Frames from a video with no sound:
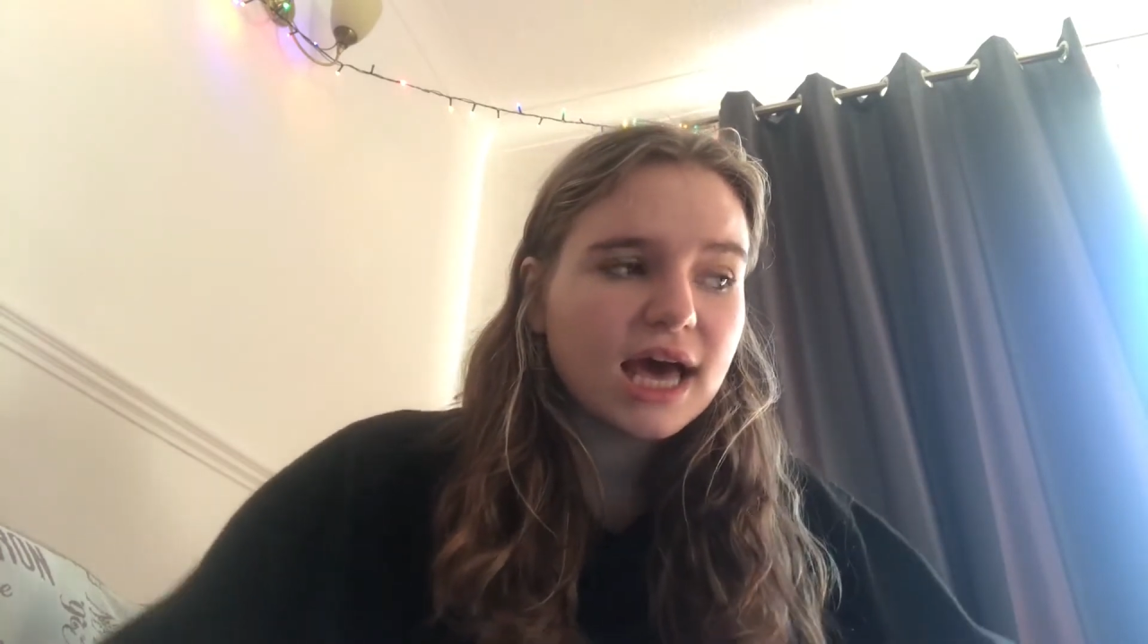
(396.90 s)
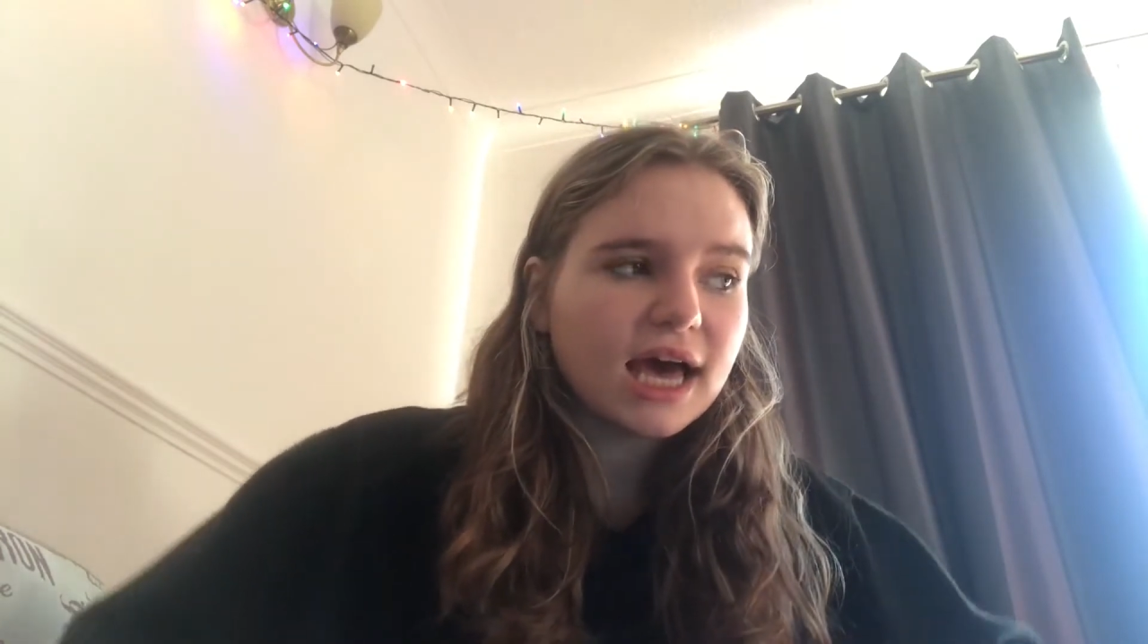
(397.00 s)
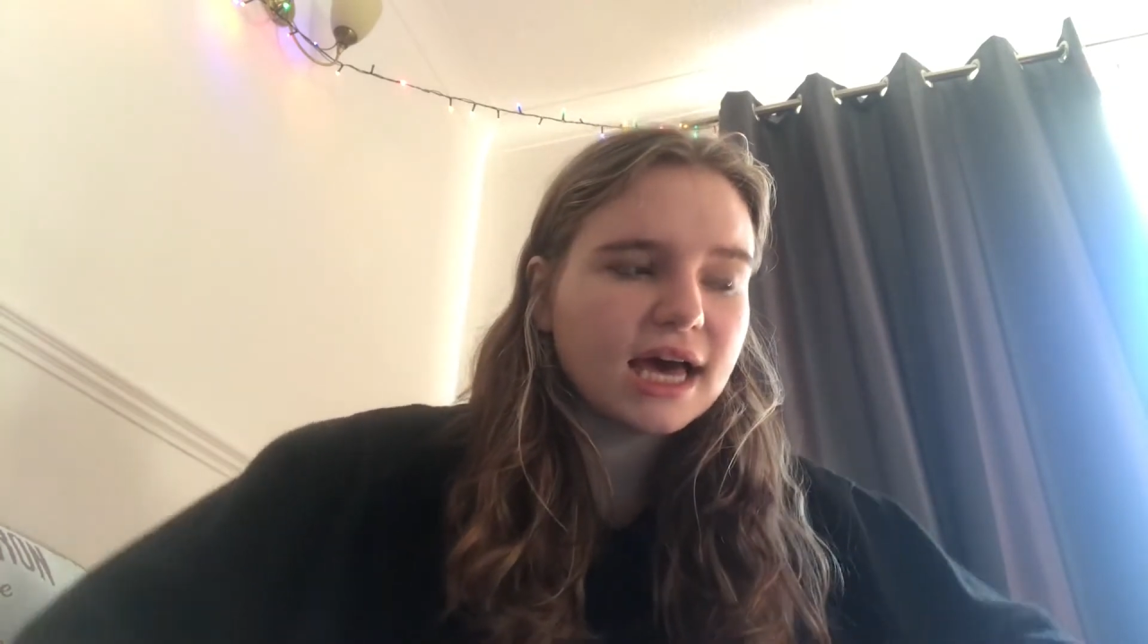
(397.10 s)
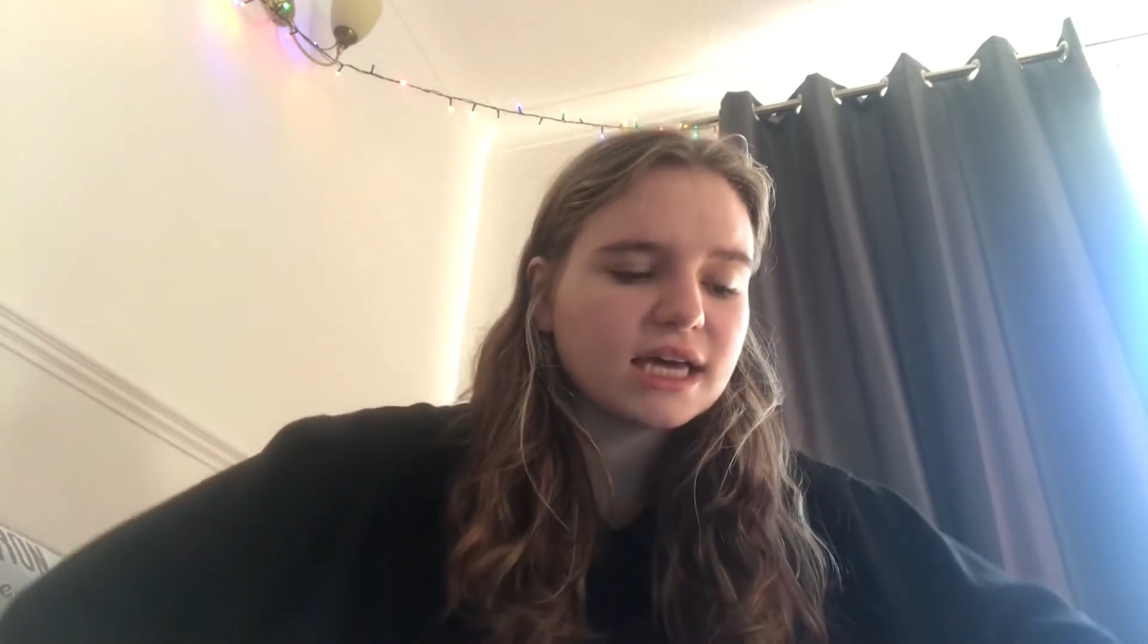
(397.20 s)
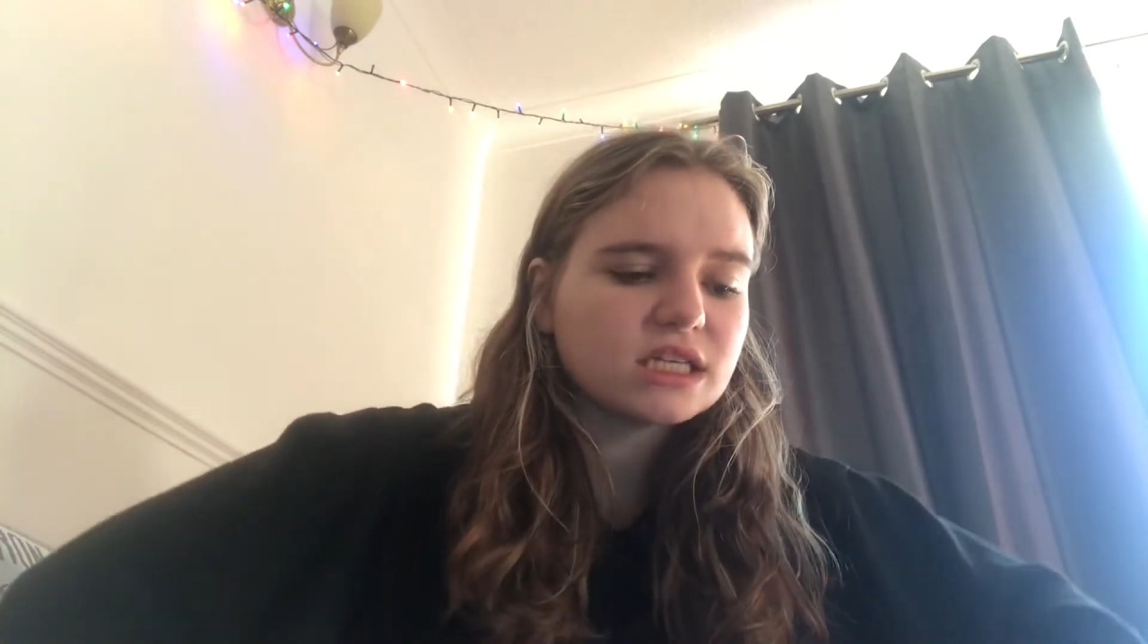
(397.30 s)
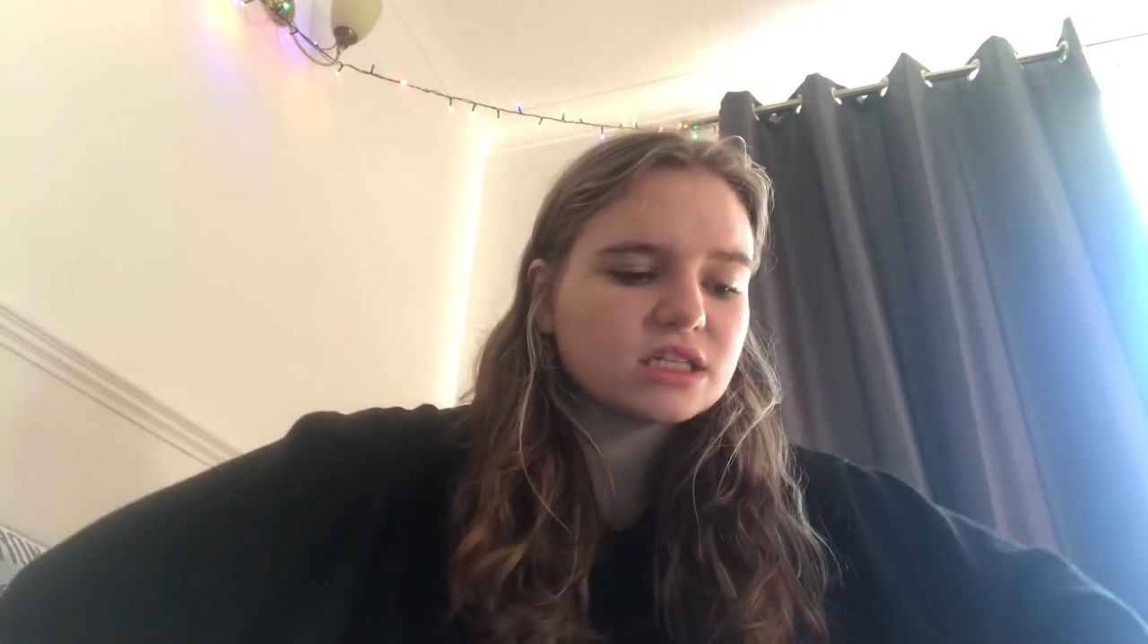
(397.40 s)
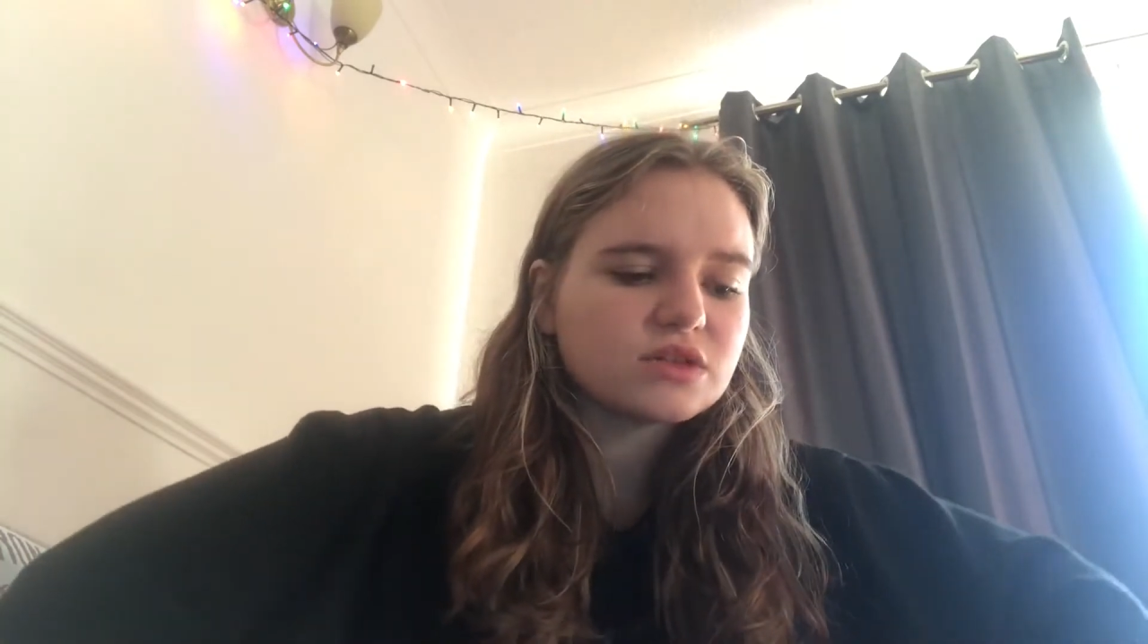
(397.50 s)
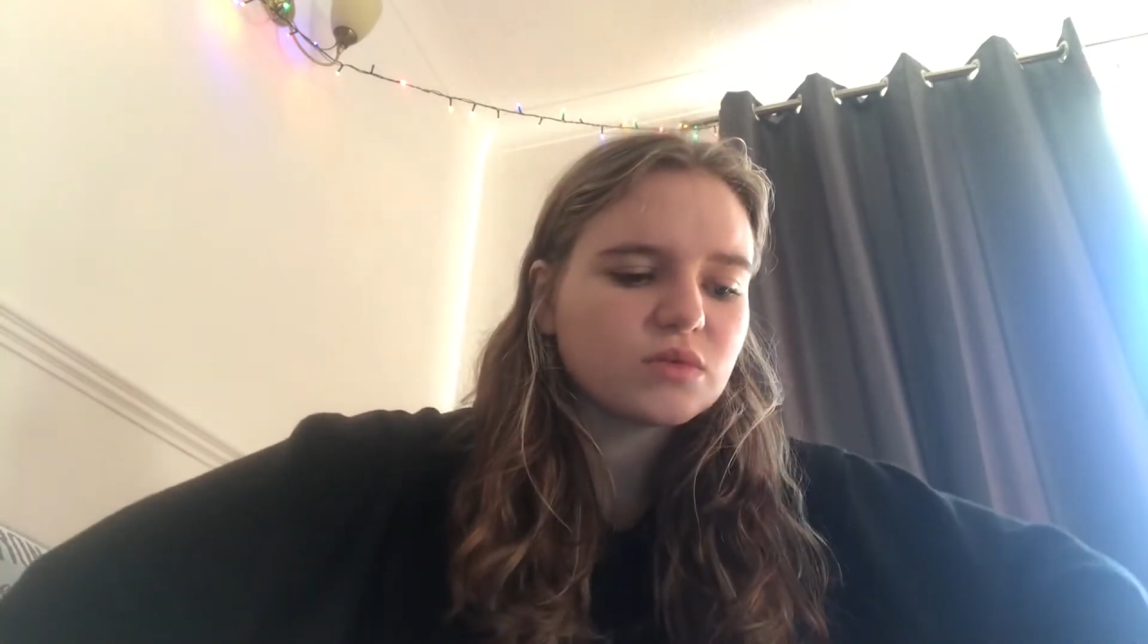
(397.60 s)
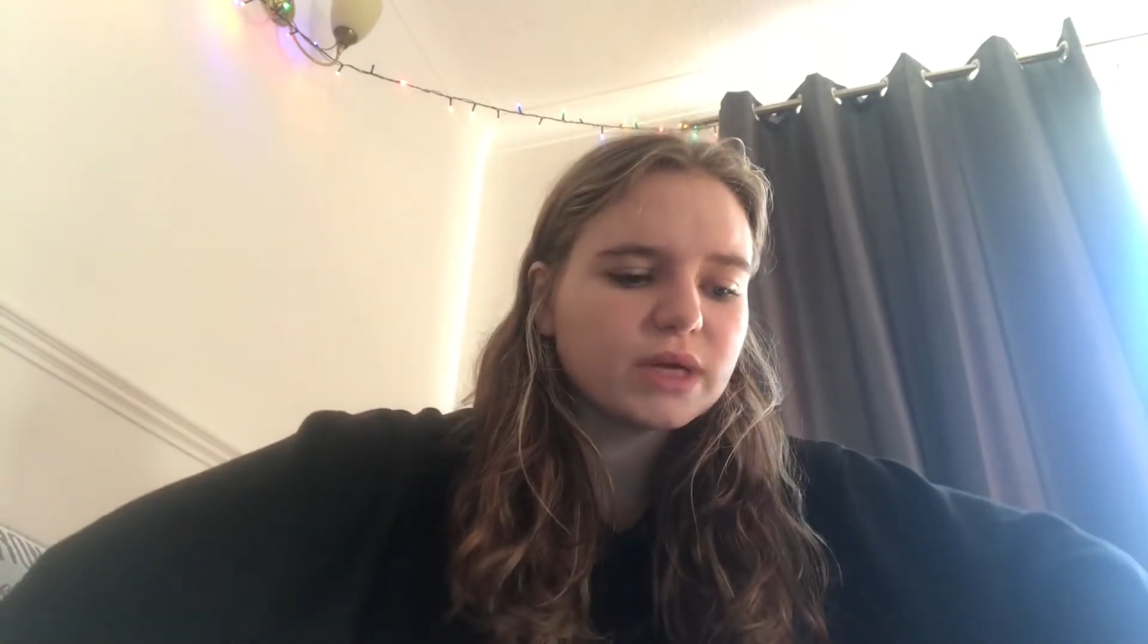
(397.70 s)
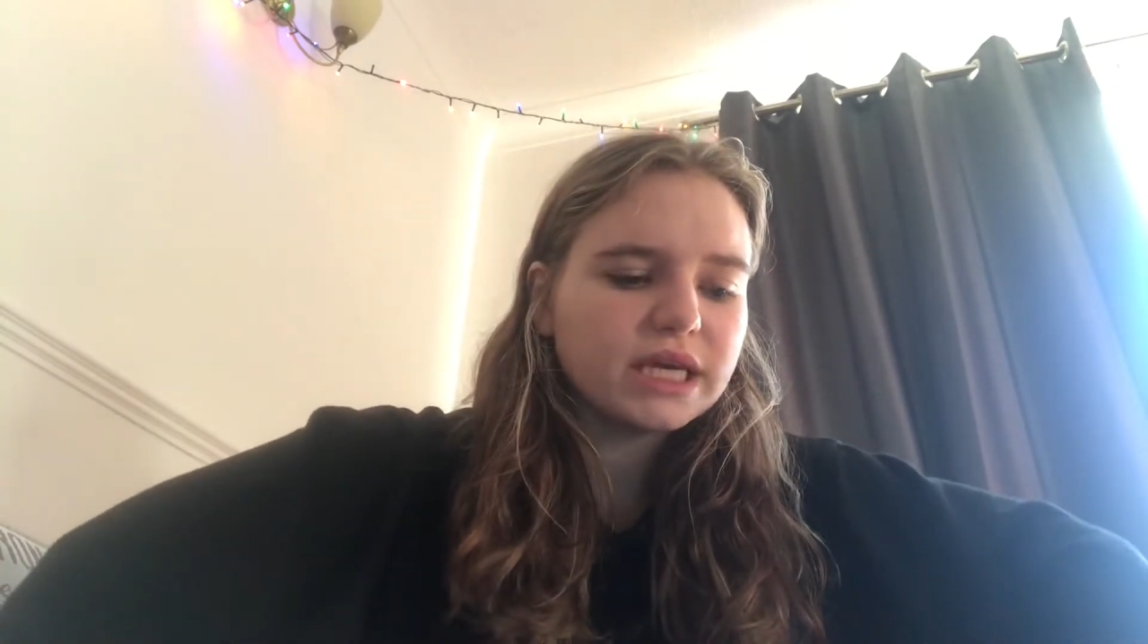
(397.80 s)
and
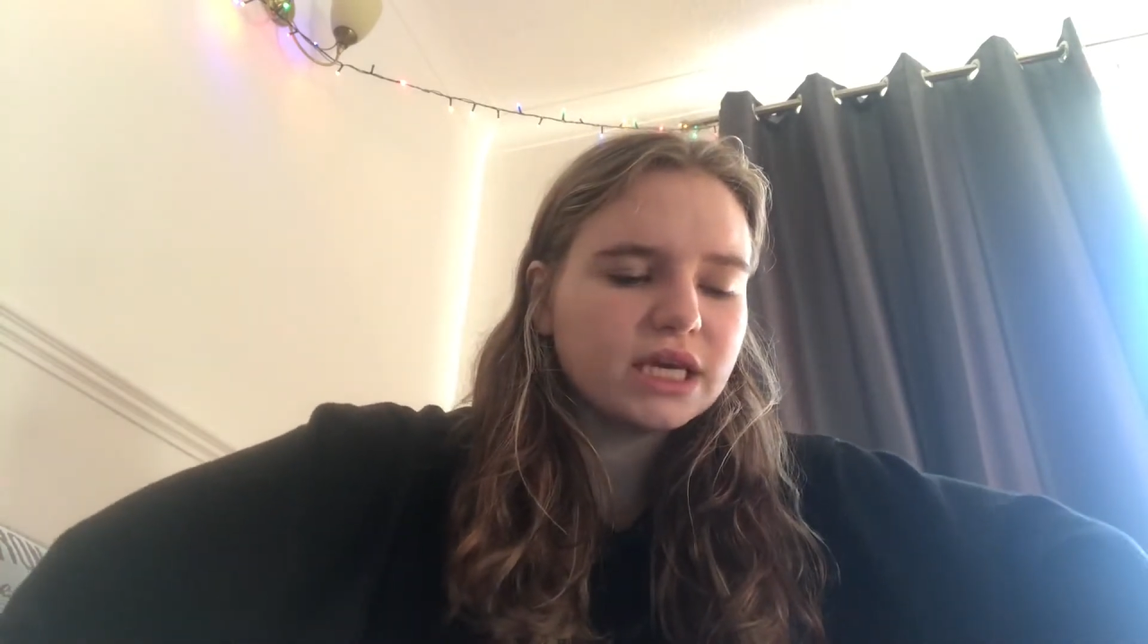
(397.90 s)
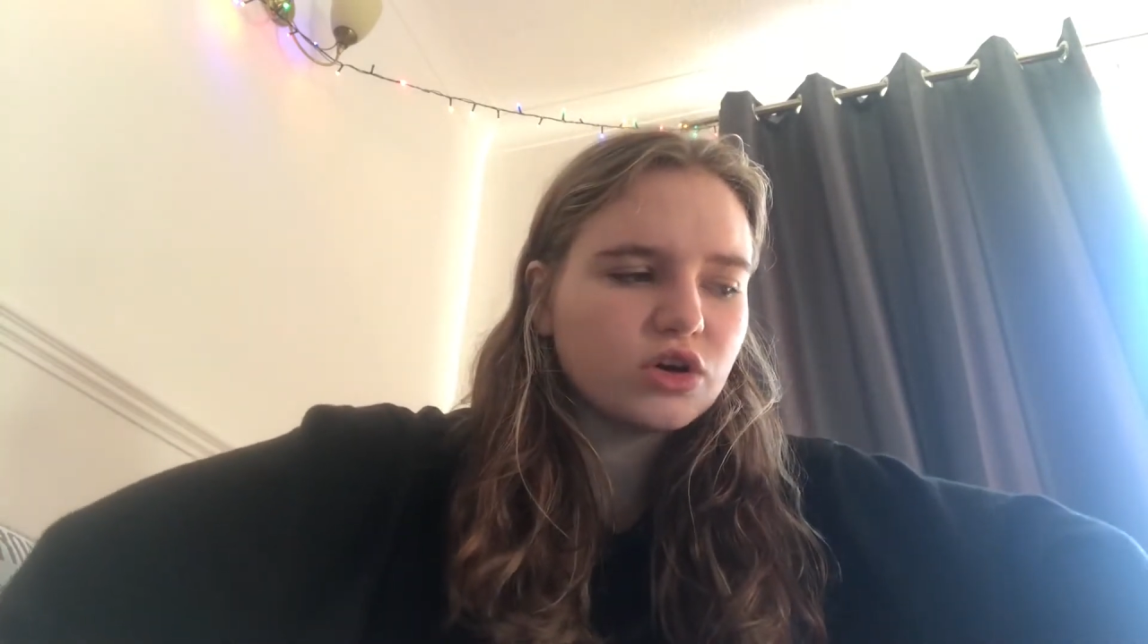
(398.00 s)
we